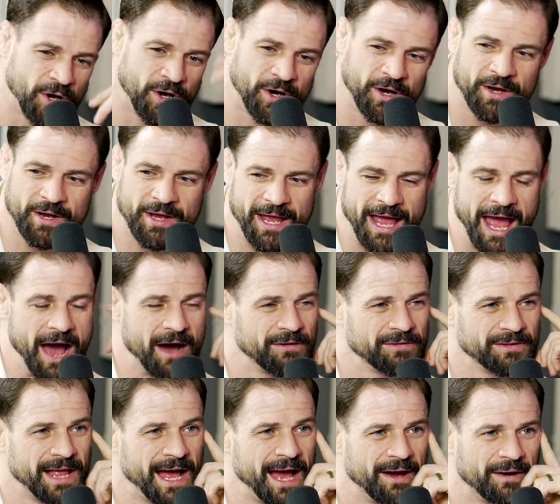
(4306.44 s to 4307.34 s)
talk
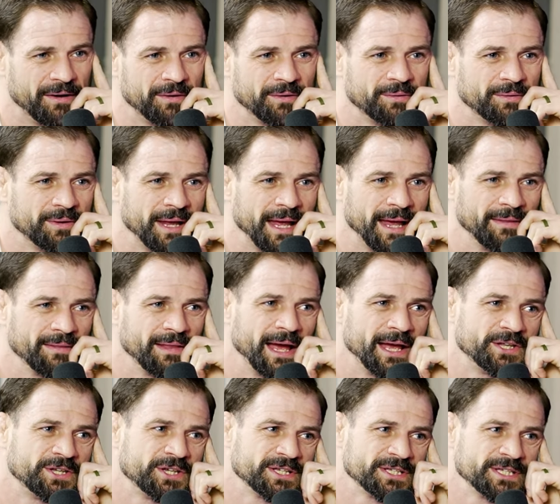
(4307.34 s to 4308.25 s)
out loud. And,
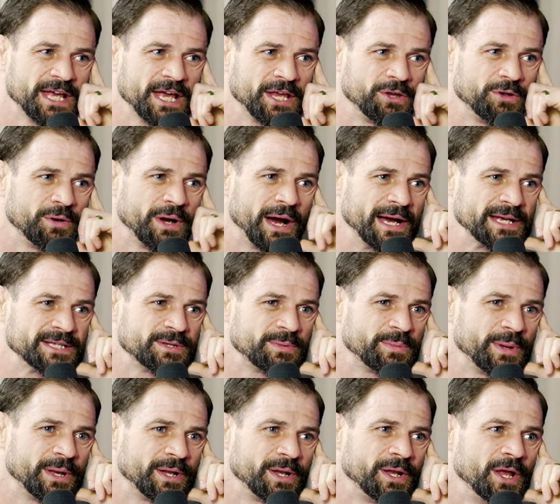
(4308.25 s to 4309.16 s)
like, just like you guys
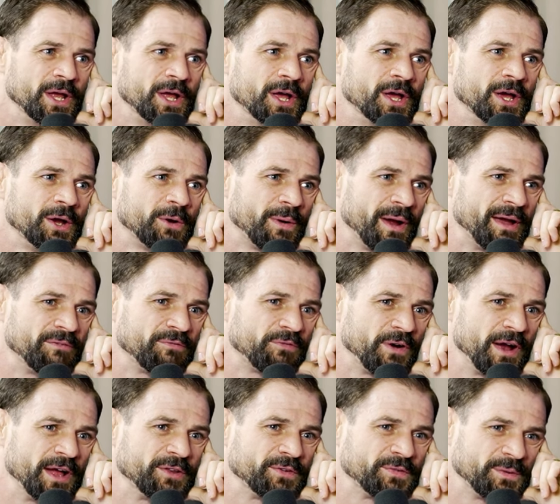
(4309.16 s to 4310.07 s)
have been great
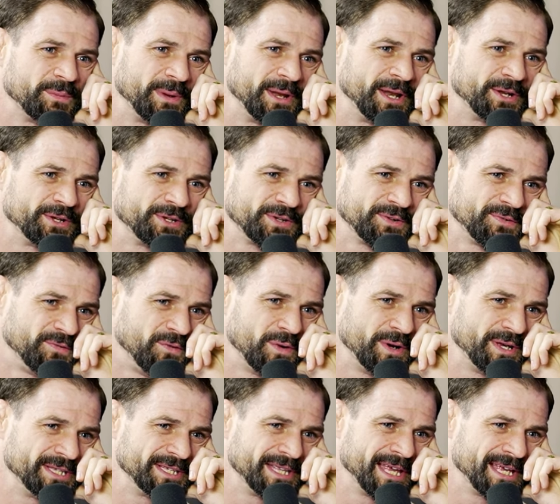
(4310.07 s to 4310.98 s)
friends for me to just
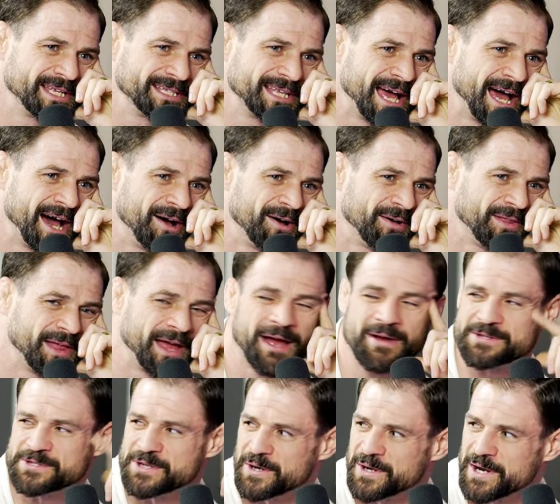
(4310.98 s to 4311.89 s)
voice things out.
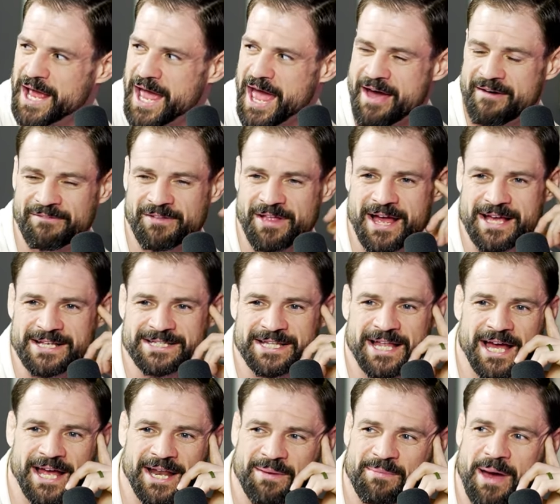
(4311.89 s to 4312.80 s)
Like, I was talking to Ev last
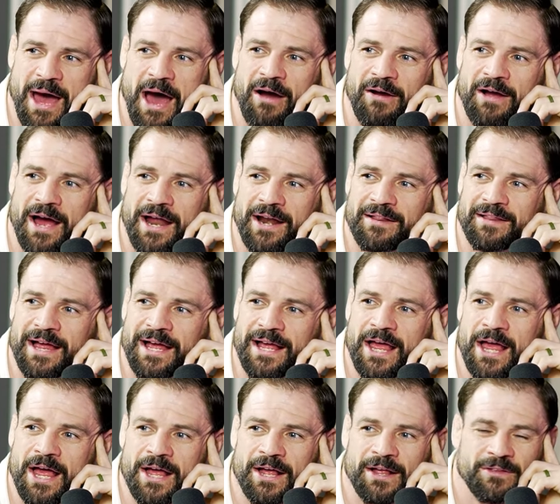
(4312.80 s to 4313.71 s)
night about kind of
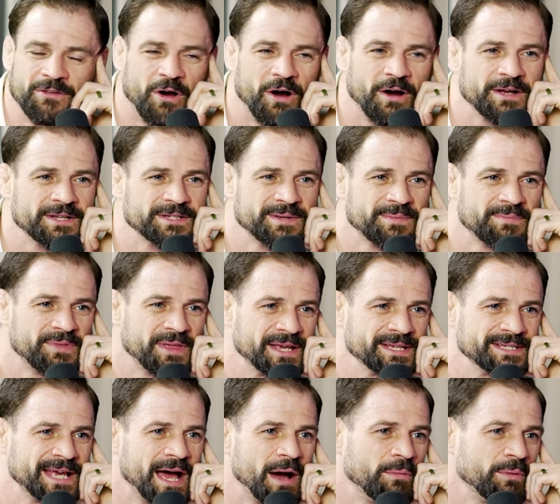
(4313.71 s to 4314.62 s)
like talking some
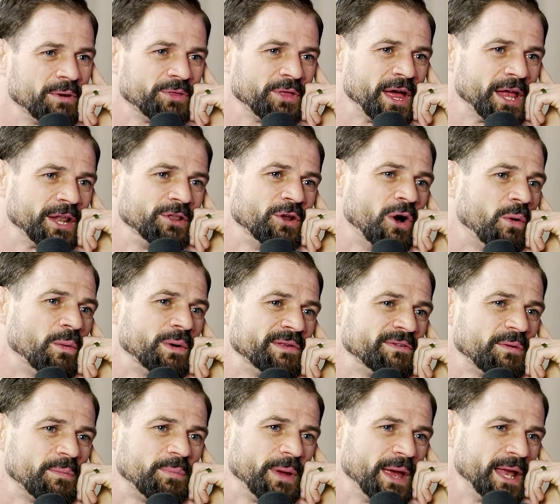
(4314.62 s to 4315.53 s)
things out with like no
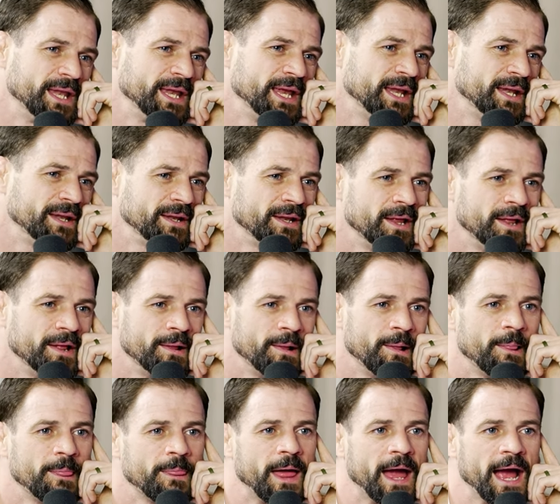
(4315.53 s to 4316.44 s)
one's opinion.
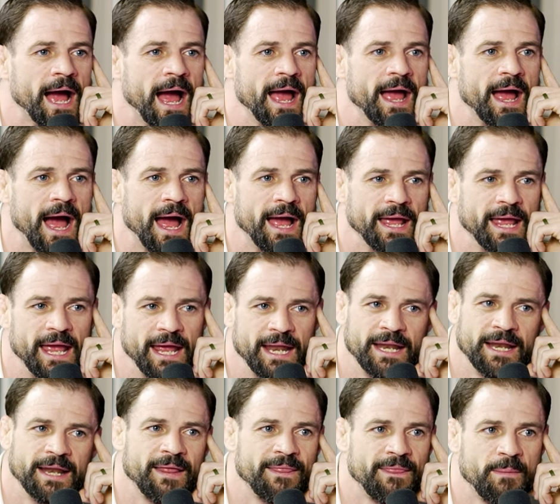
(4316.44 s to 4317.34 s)
Like, I, I
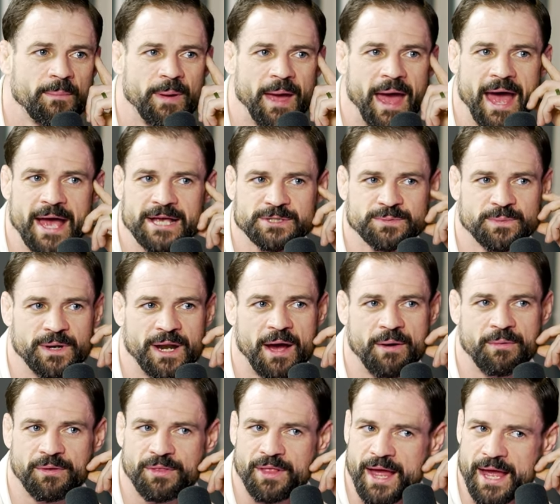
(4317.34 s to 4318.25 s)
hated in the past when
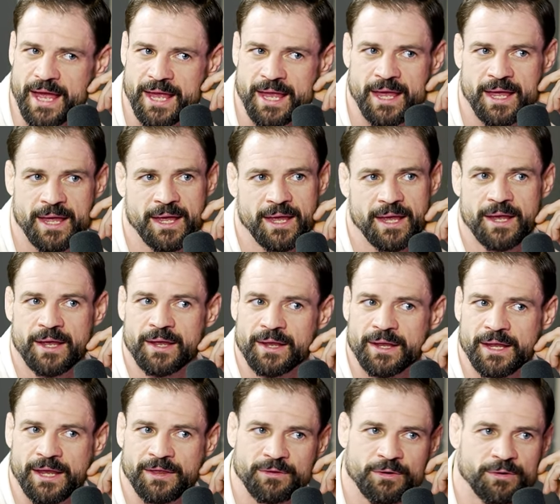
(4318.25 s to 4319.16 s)
I would like
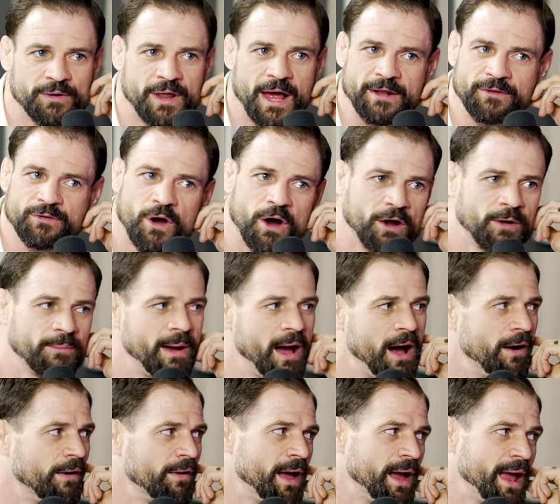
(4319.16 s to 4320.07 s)
either like talk
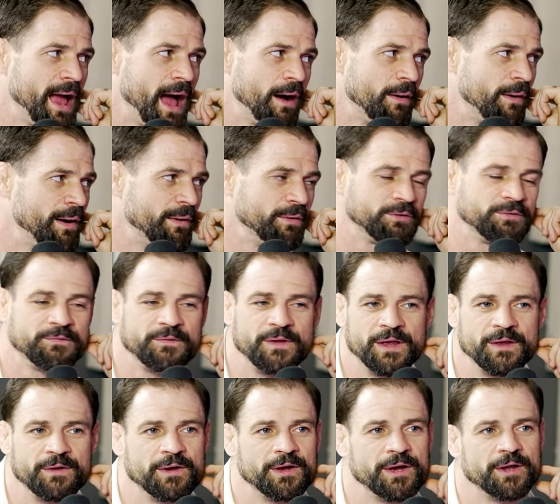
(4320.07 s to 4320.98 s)
about like how I was
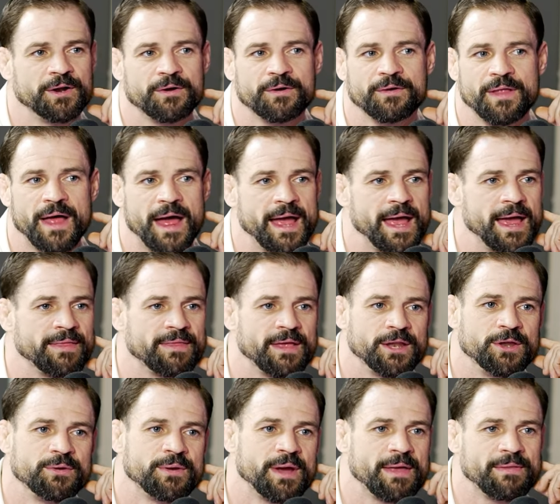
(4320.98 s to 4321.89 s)
feeling or like, and
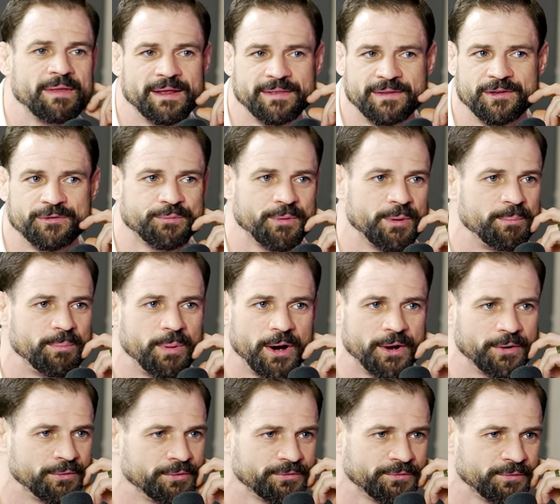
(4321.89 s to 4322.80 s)
then you get like these
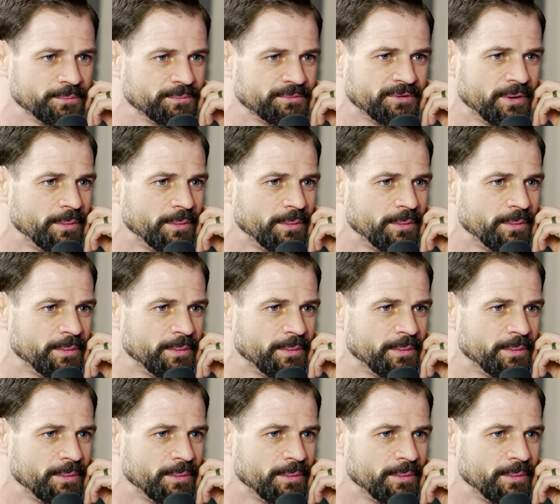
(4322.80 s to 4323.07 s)
rebuttals from